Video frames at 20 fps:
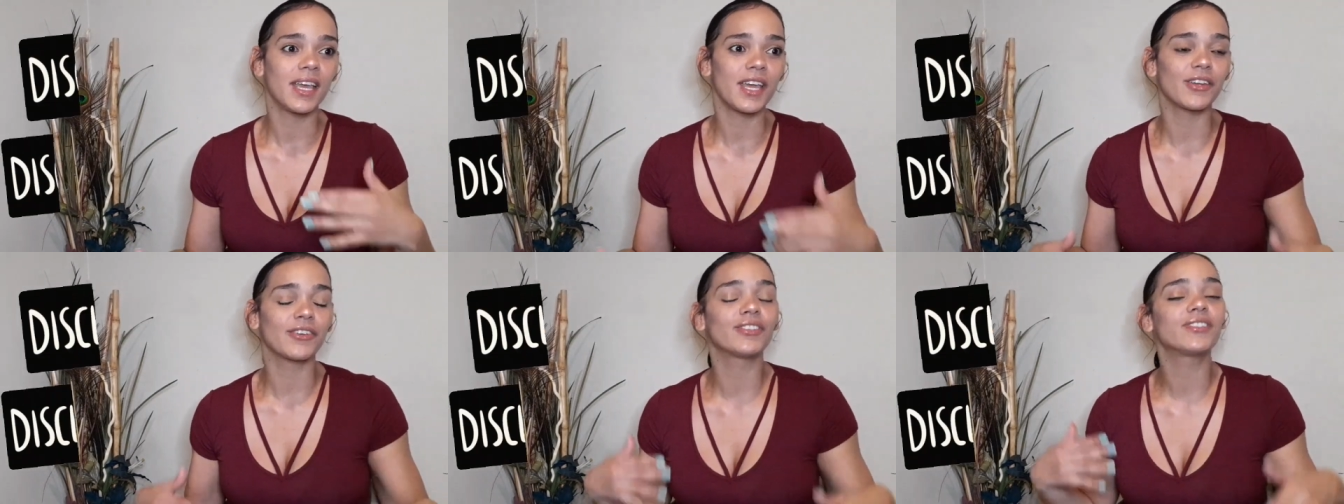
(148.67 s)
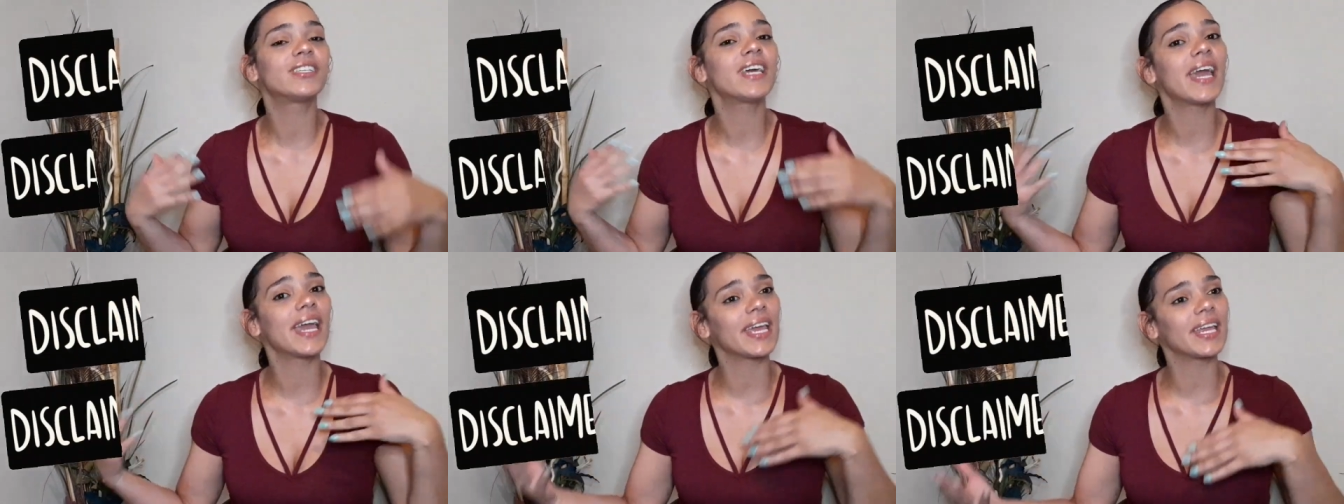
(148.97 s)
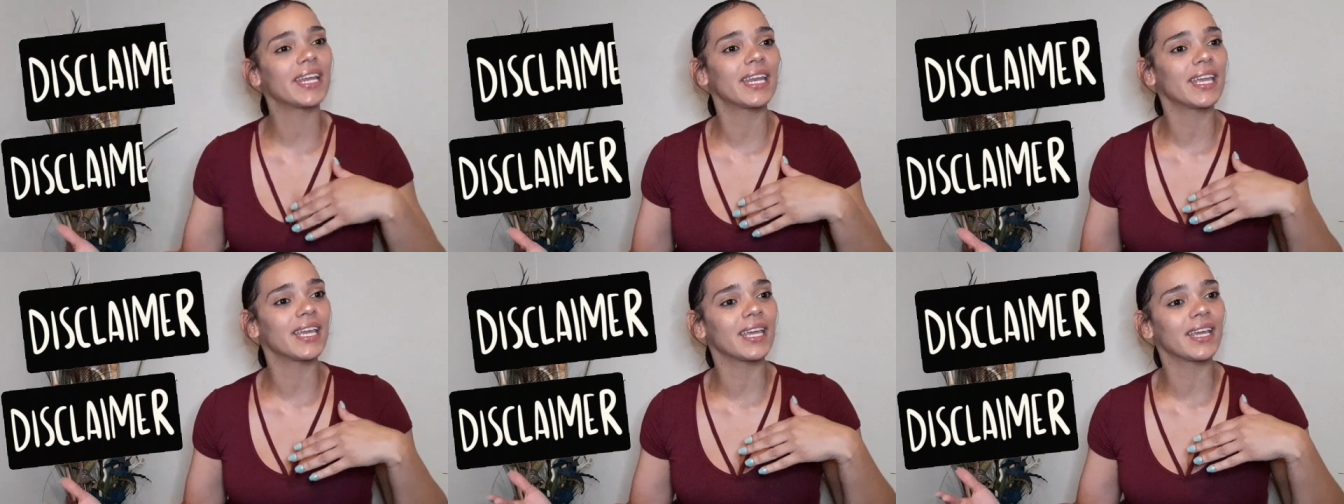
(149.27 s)

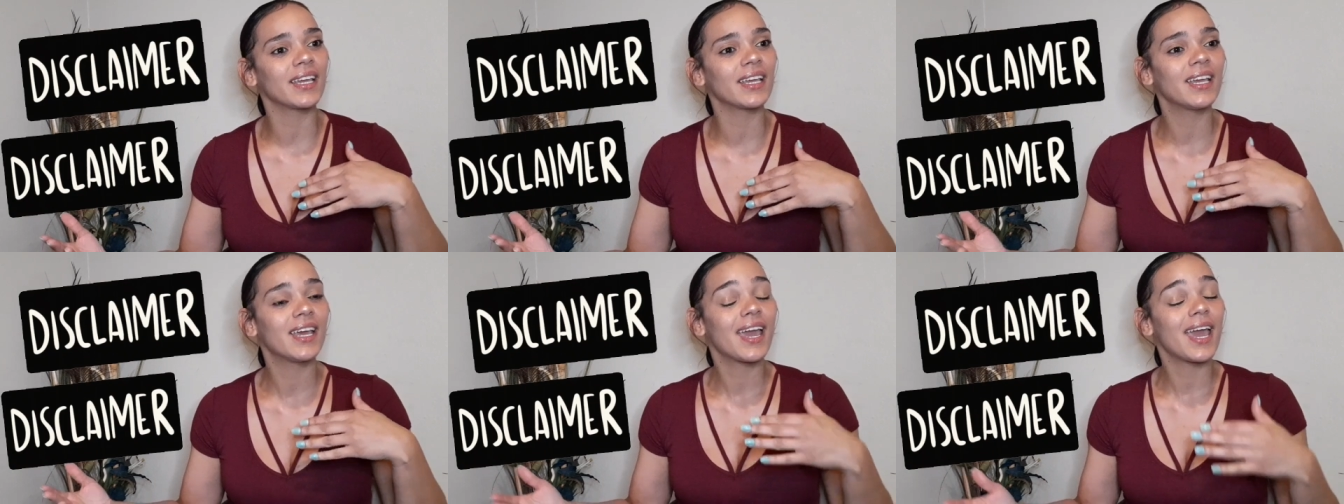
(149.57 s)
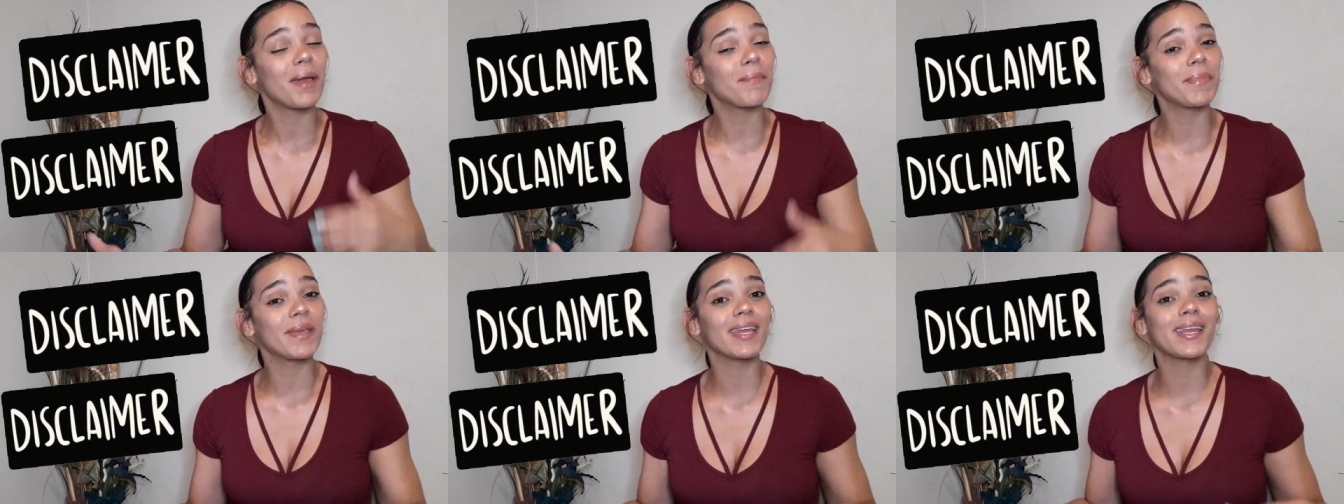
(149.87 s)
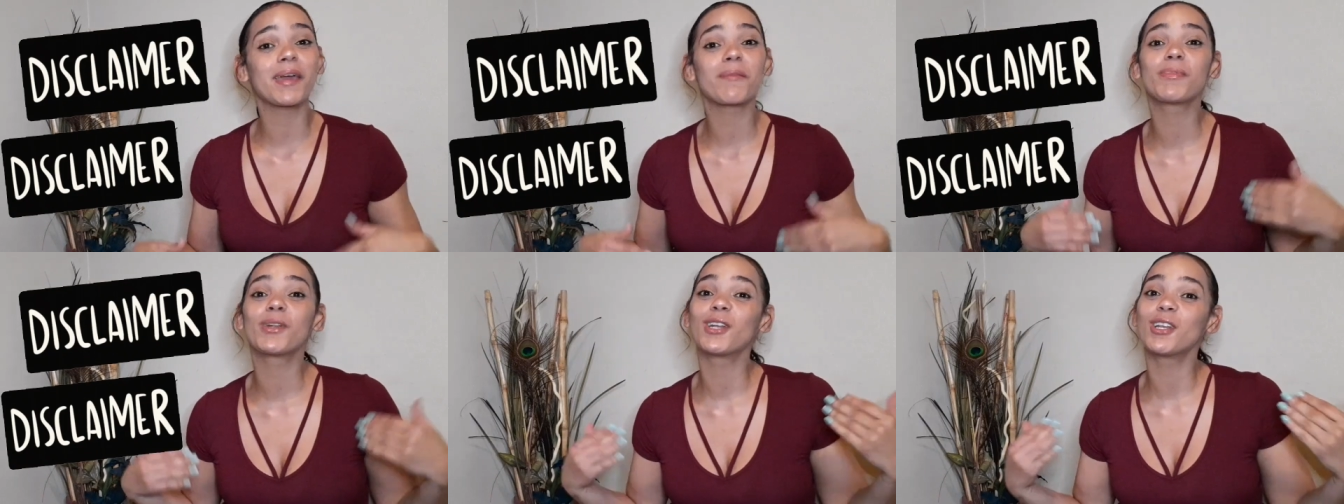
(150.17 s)
entertaining and being
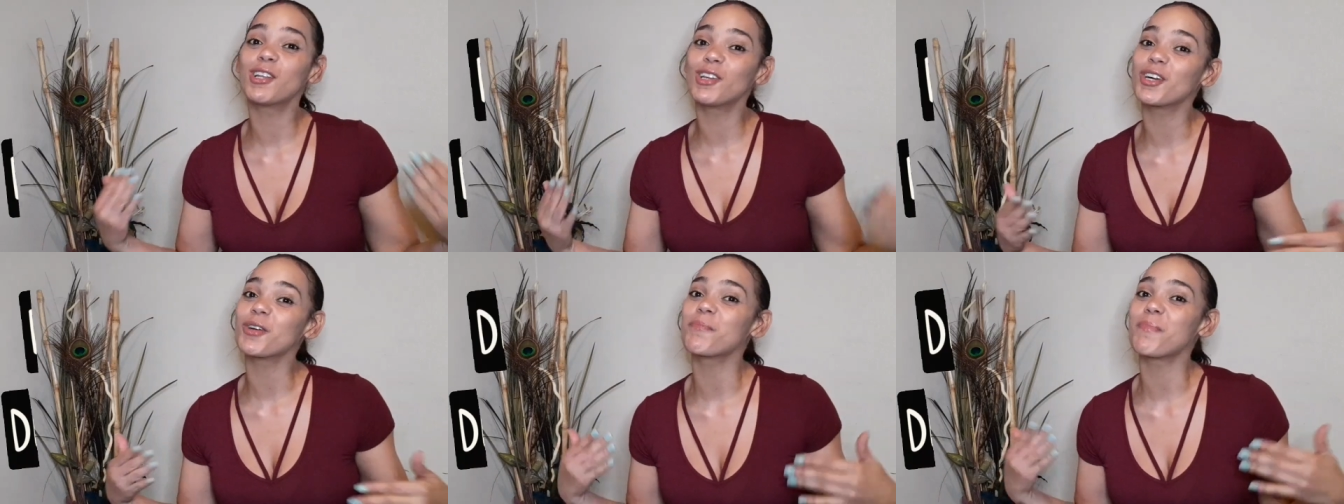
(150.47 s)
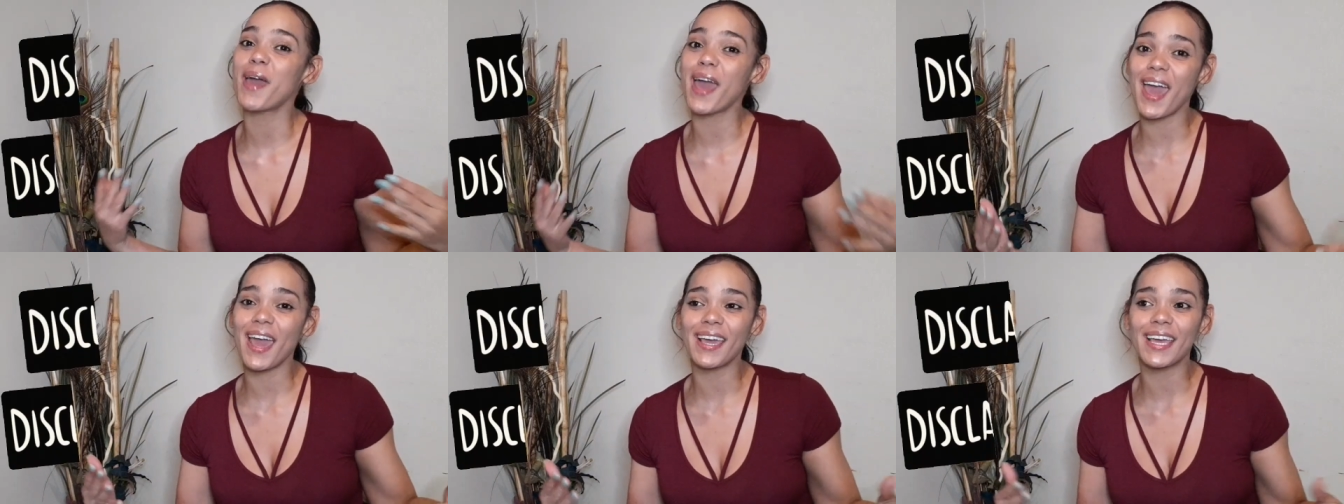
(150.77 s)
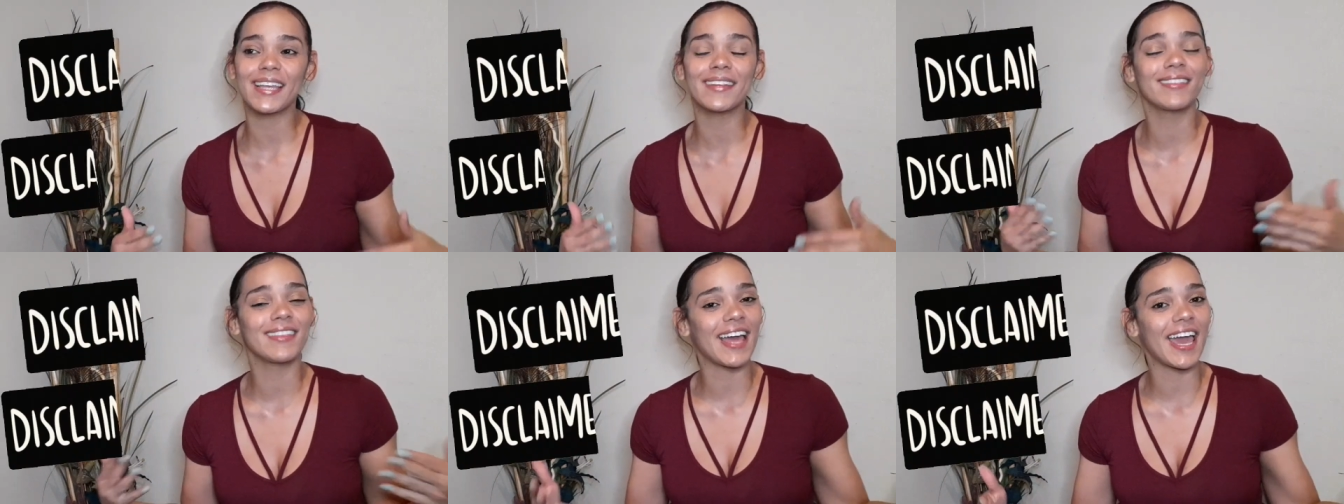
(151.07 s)
able to look
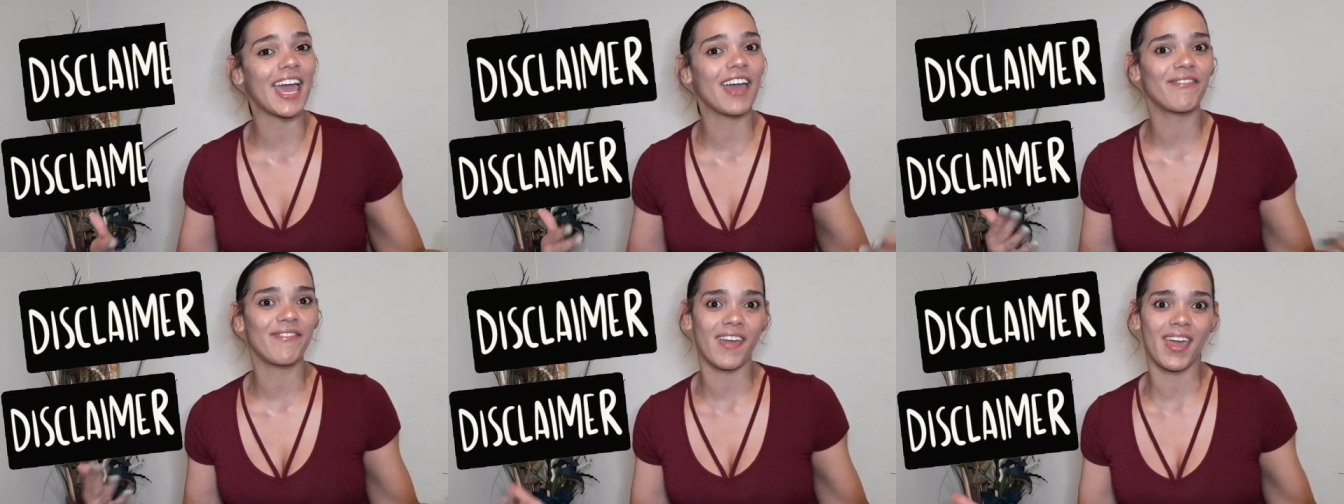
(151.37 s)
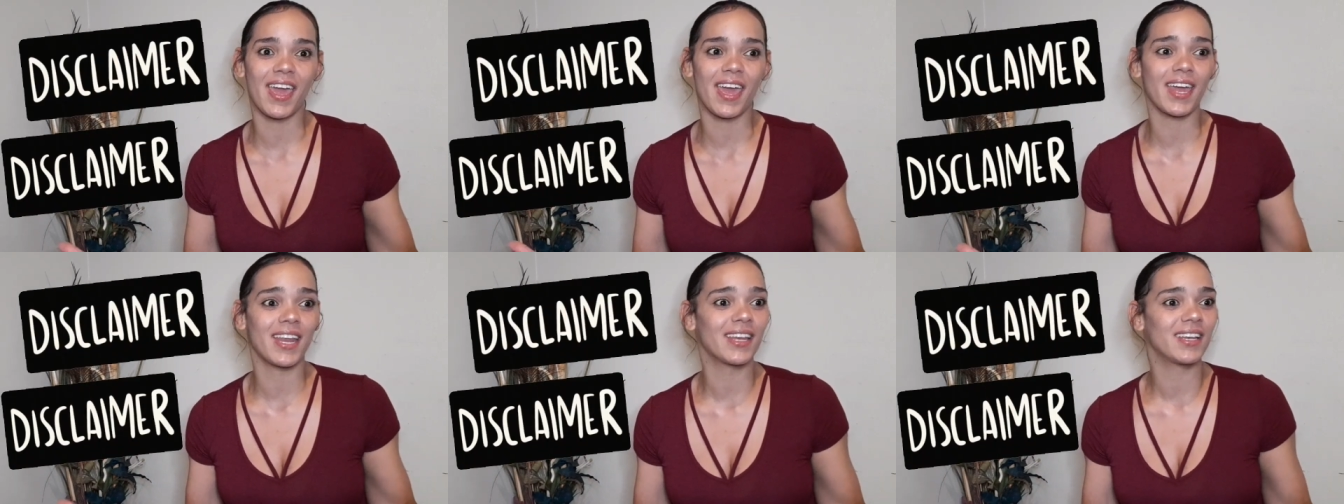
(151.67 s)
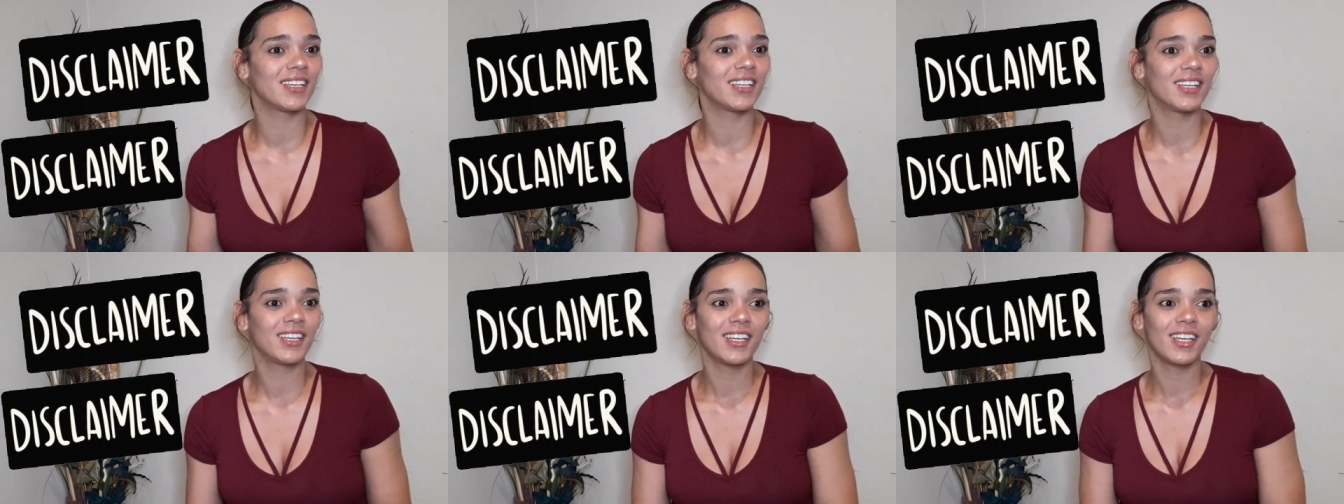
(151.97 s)
back and laugh at,